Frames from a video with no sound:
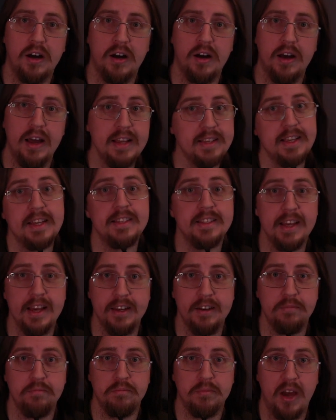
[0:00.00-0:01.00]
As I
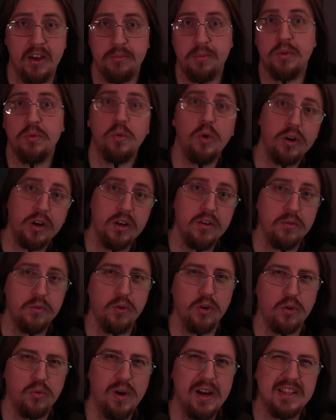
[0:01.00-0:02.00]
said, I've been working
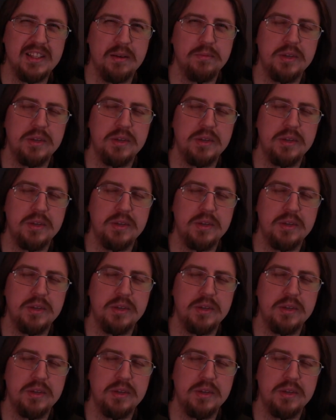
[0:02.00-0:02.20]
for quite